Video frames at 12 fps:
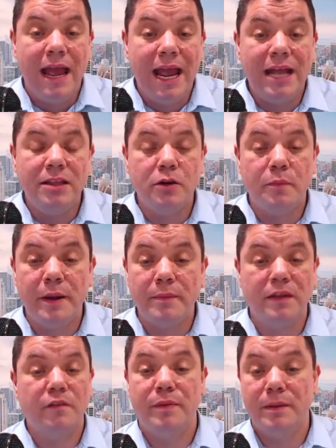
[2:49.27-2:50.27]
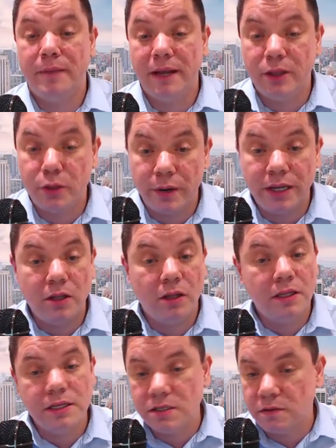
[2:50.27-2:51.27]
and there are people that have been paid three
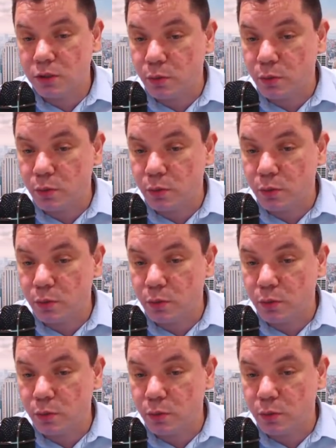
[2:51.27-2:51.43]
dollars,